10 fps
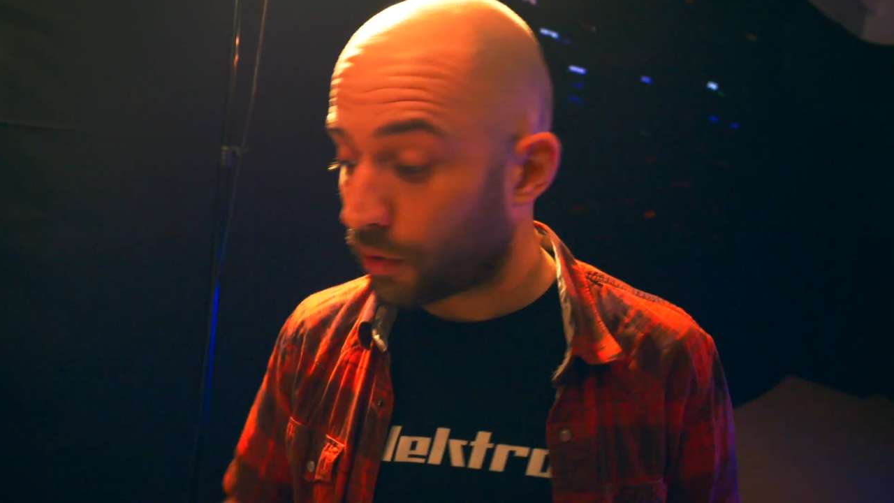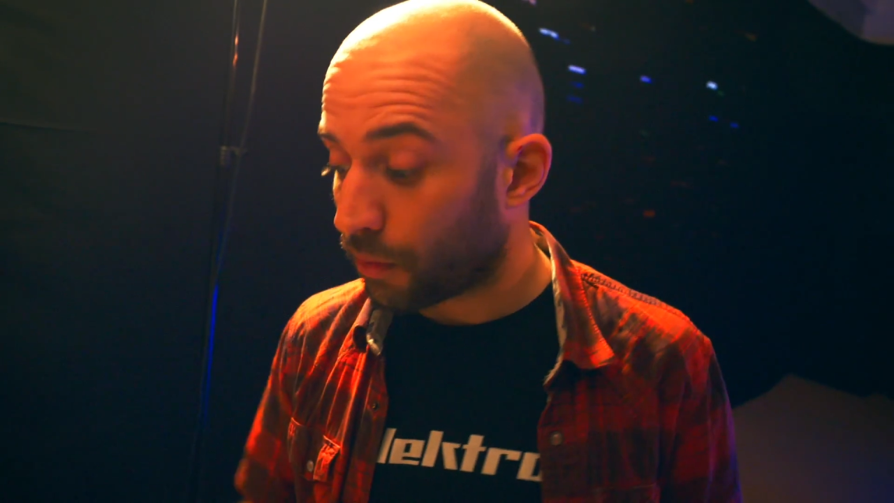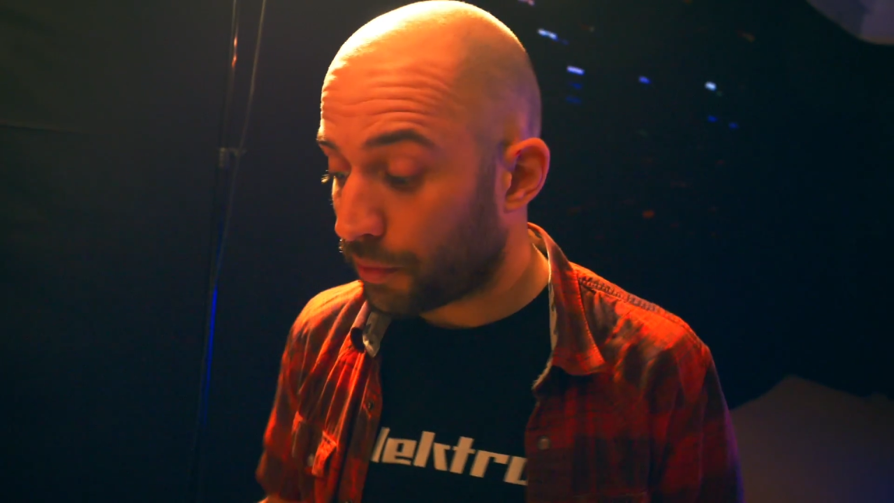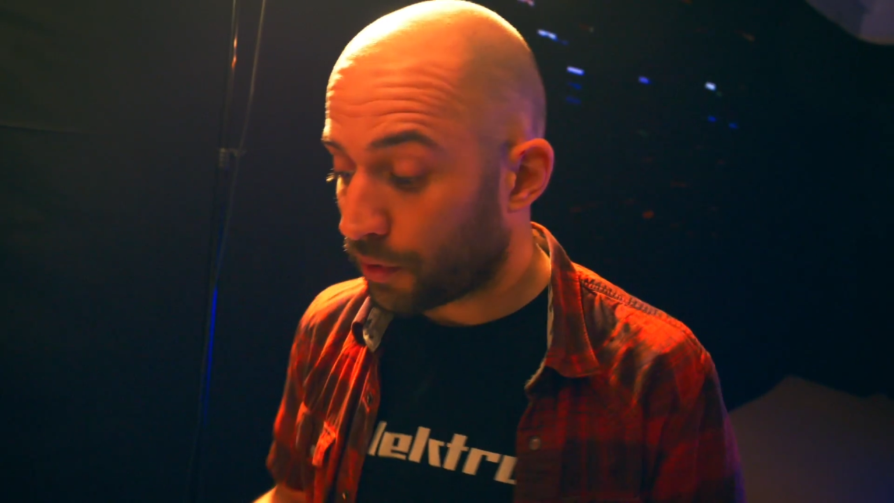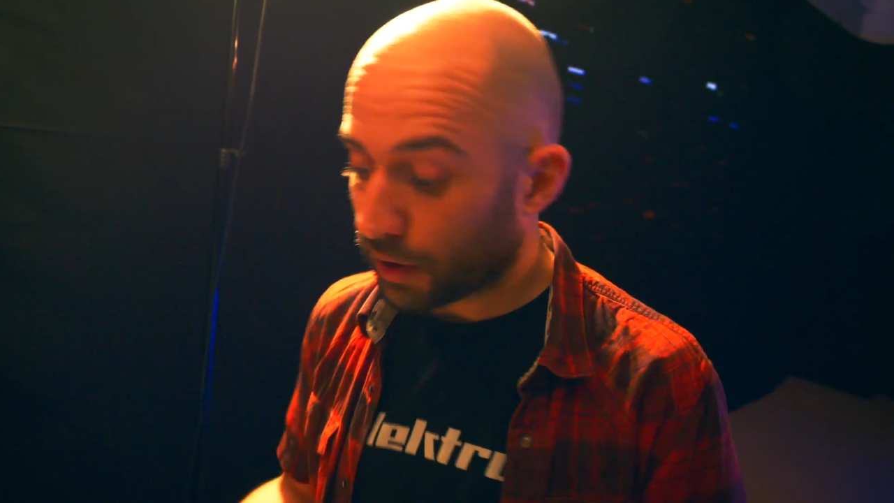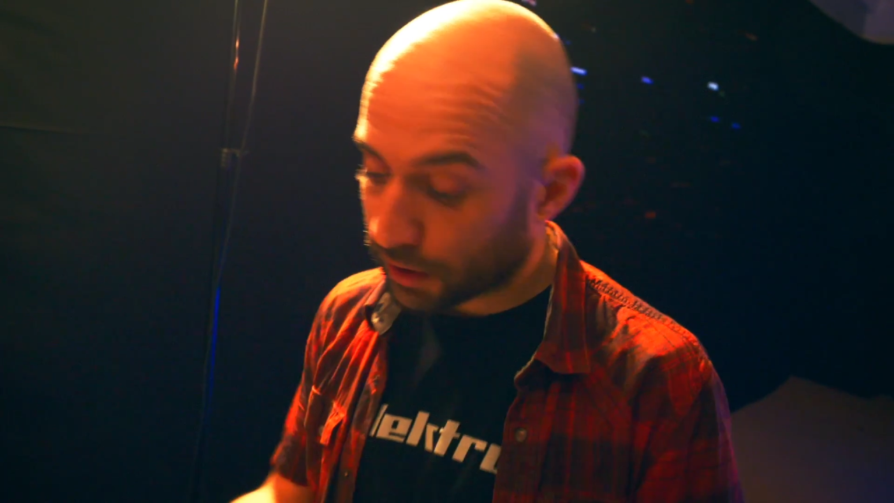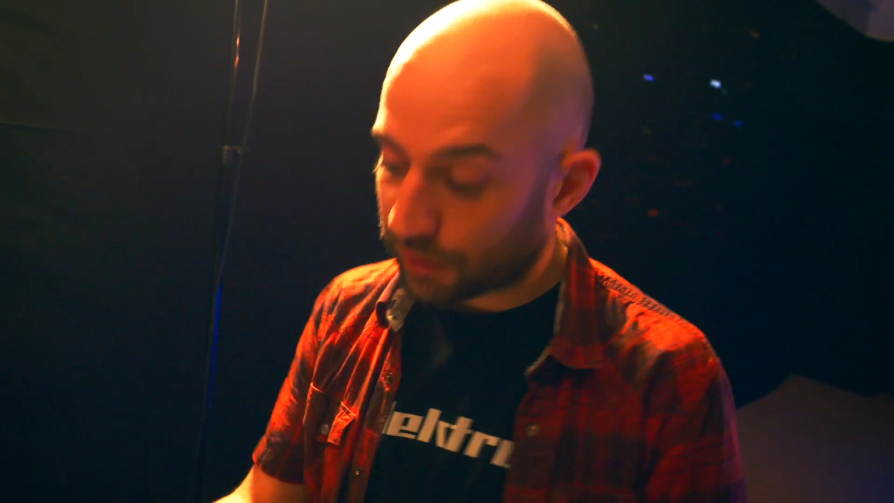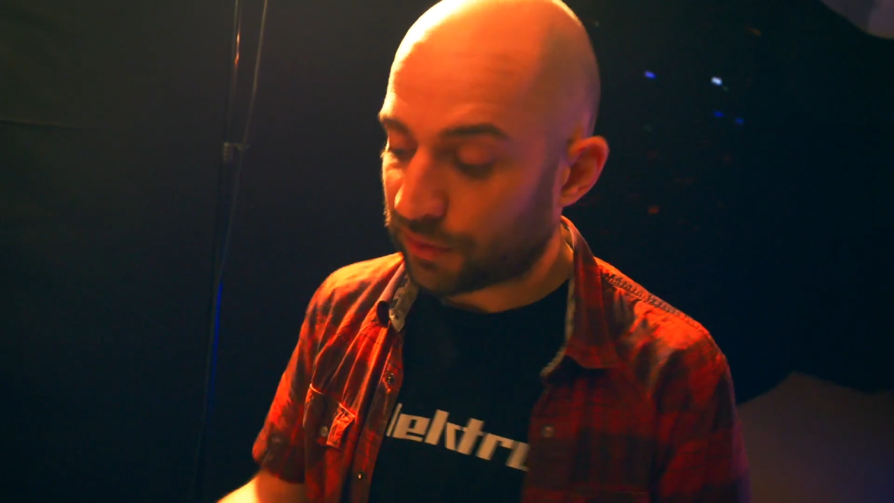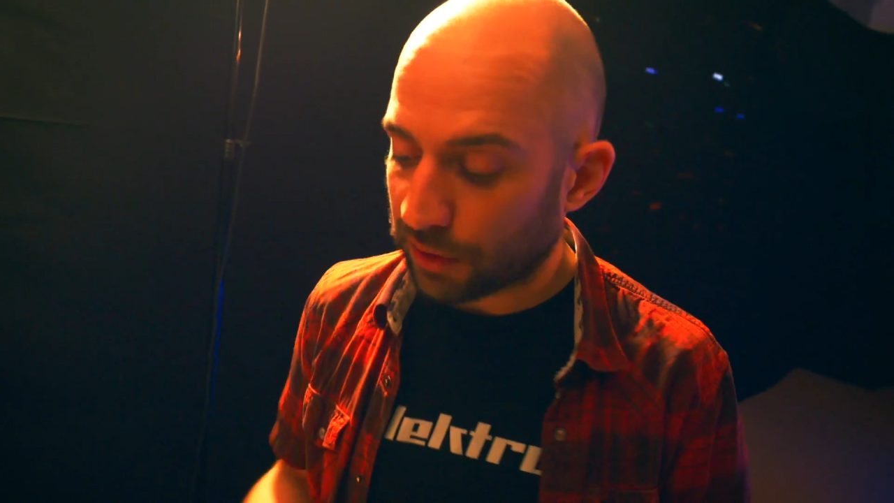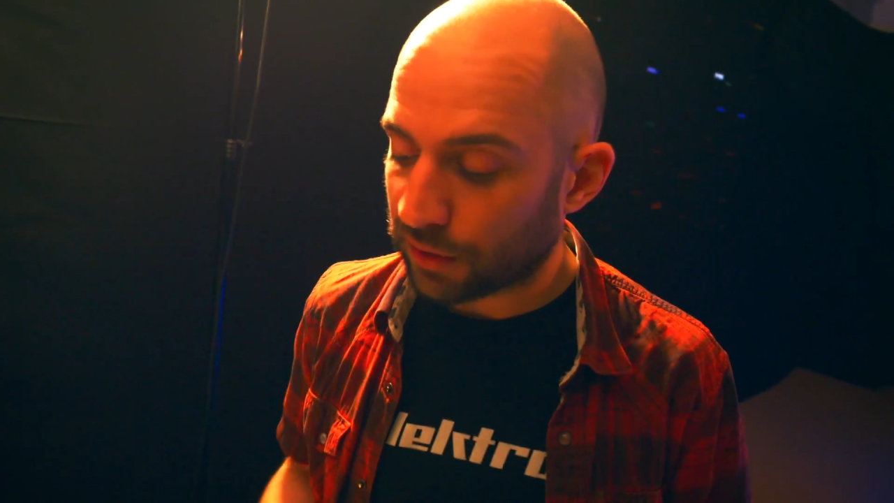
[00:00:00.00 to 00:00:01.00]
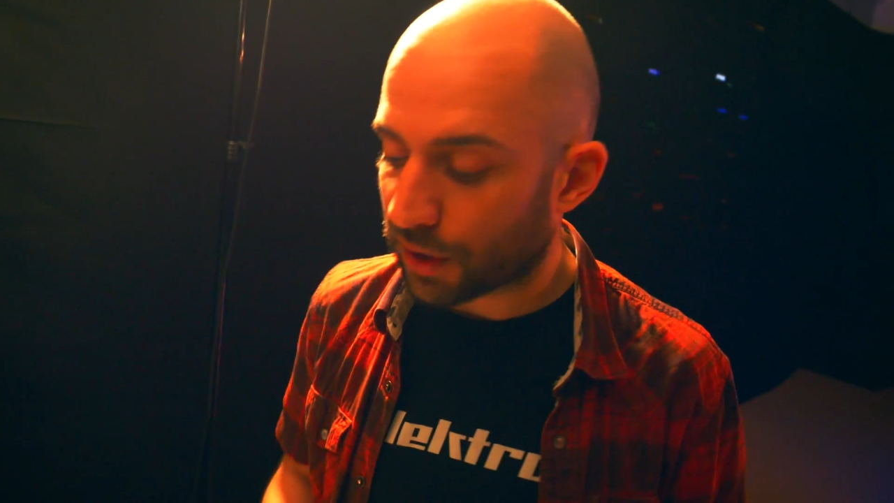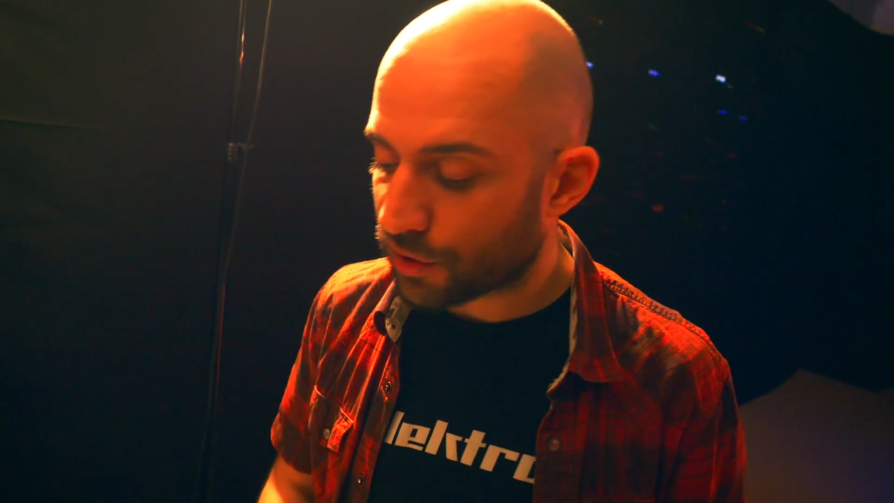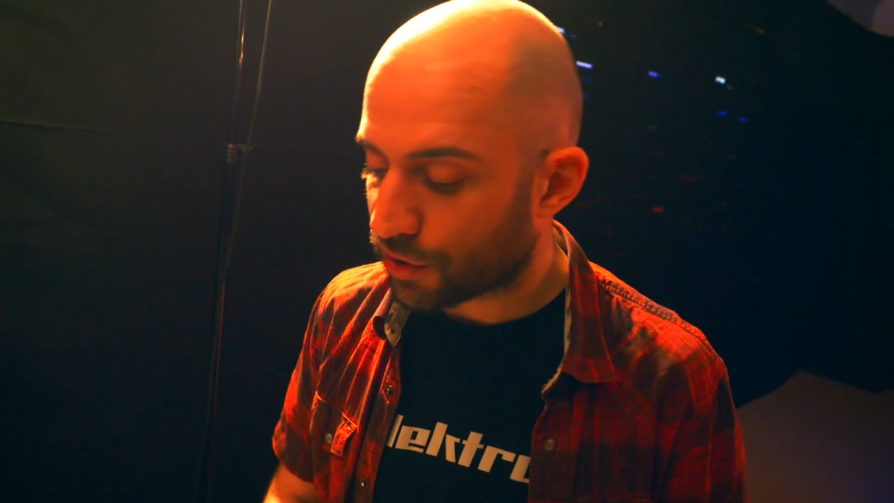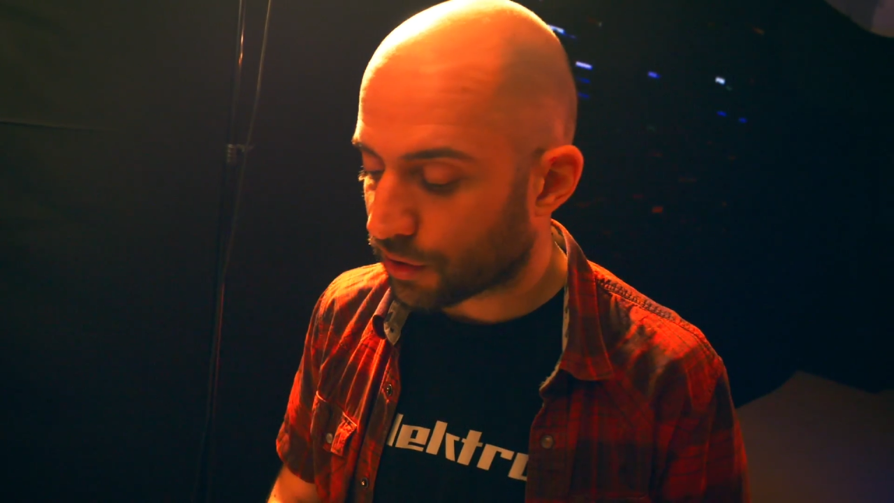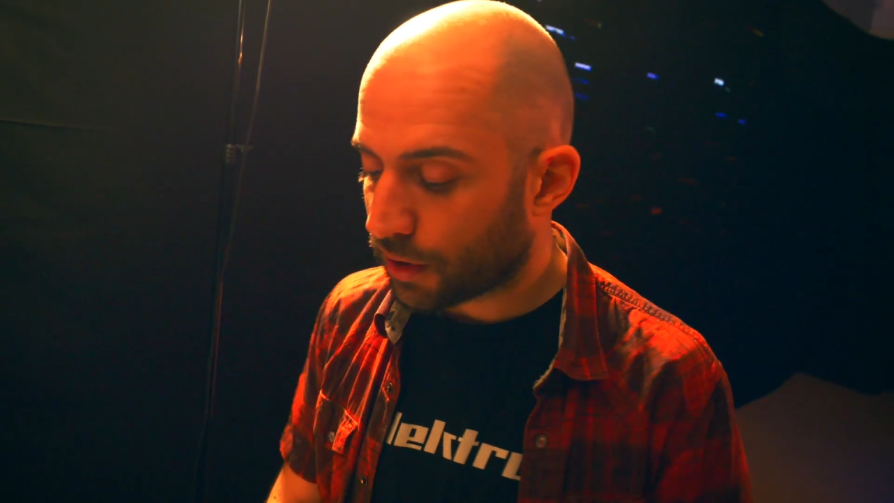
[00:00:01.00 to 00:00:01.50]
computer, and that's the
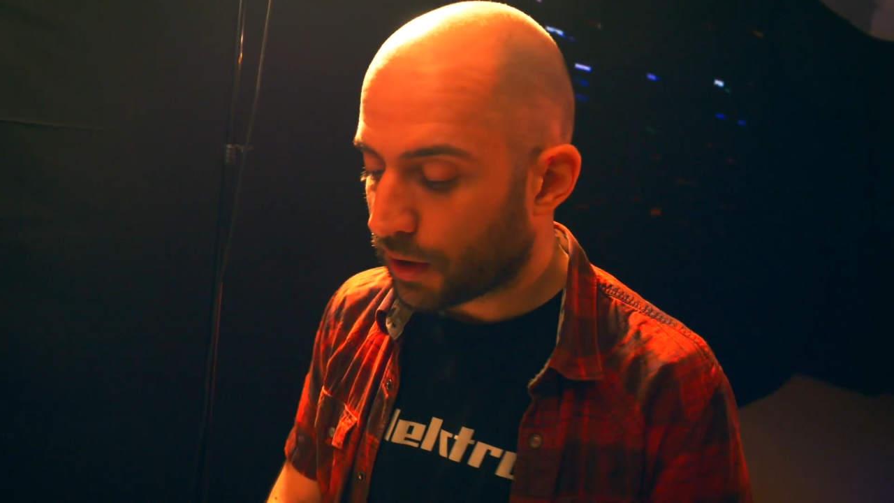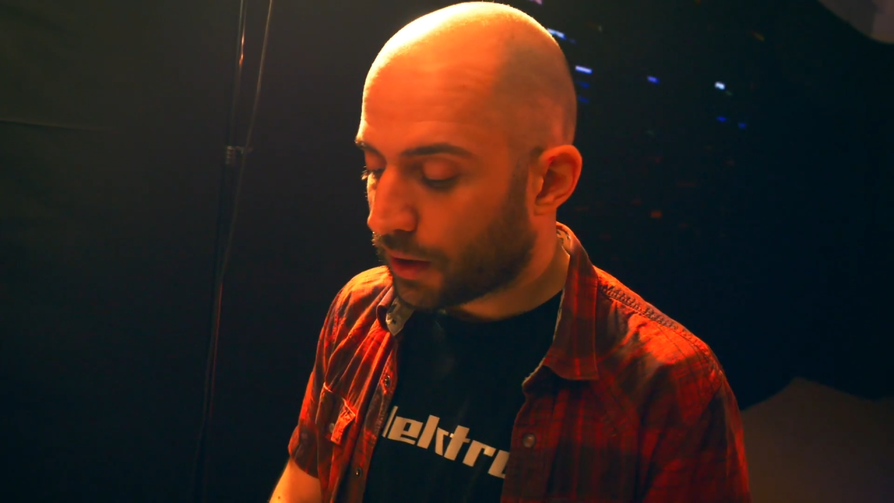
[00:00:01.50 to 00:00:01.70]
intention.